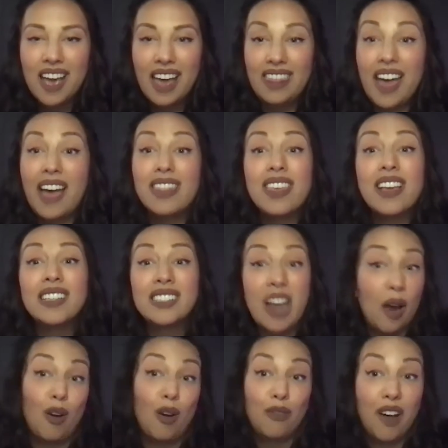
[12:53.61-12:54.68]
And that thing's
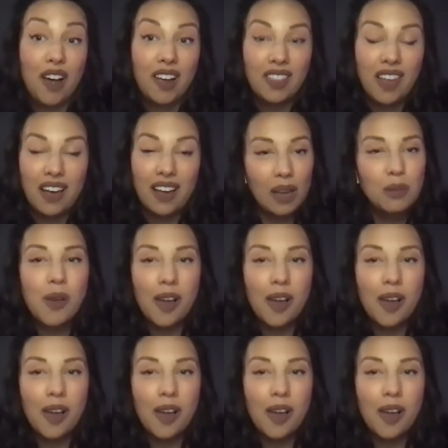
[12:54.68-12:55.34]
terrifying in that game.